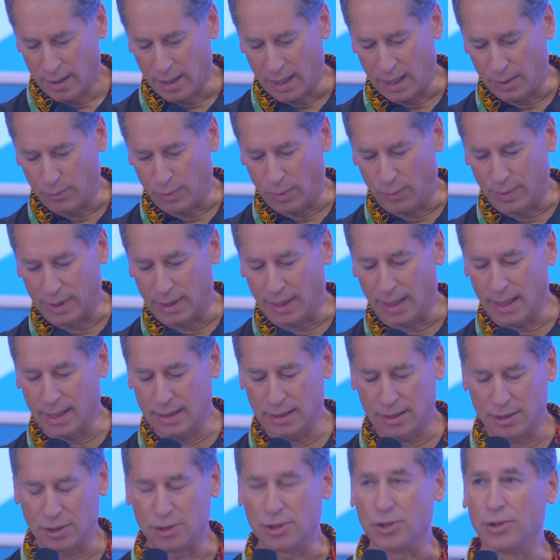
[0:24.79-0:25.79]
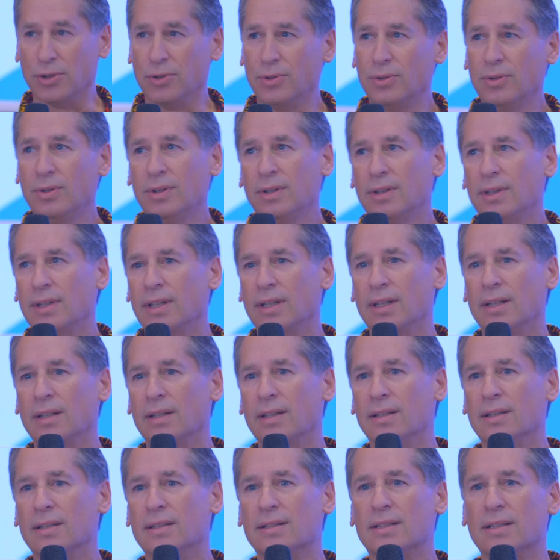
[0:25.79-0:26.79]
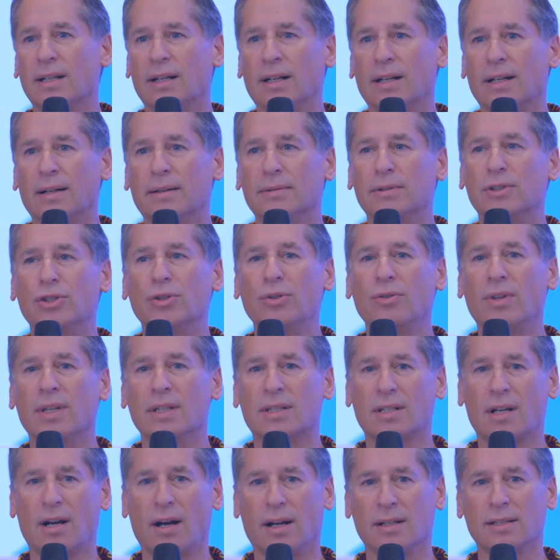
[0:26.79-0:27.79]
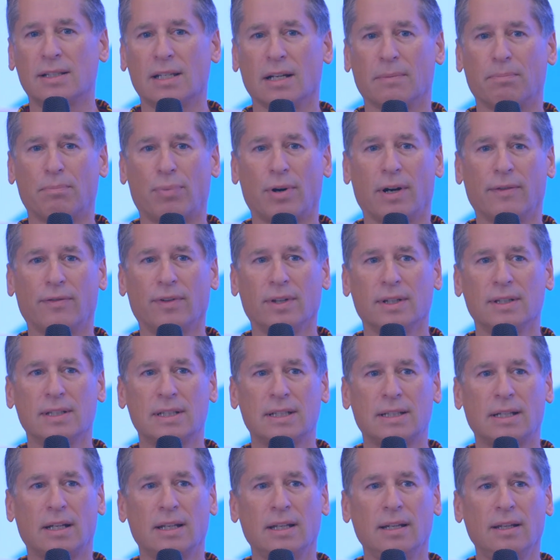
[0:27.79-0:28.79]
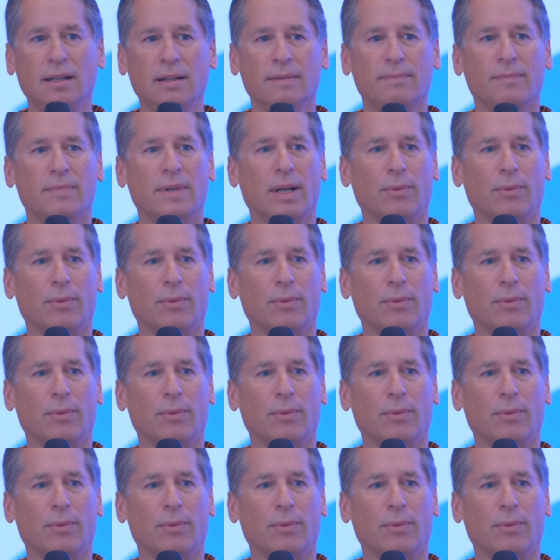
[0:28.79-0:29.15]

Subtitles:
And what we'd like to do is do this concept prevalence study,